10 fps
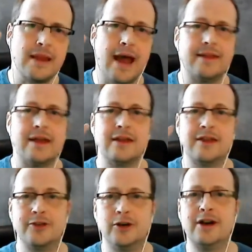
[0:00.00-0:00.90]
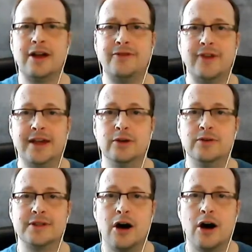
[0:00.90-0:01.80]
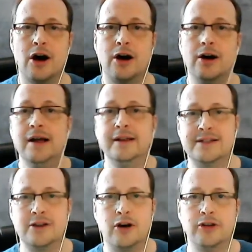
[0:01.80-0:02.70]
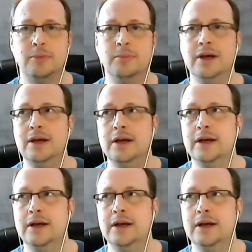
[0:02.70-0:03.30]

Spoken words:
And then the third FAQs are, let's call them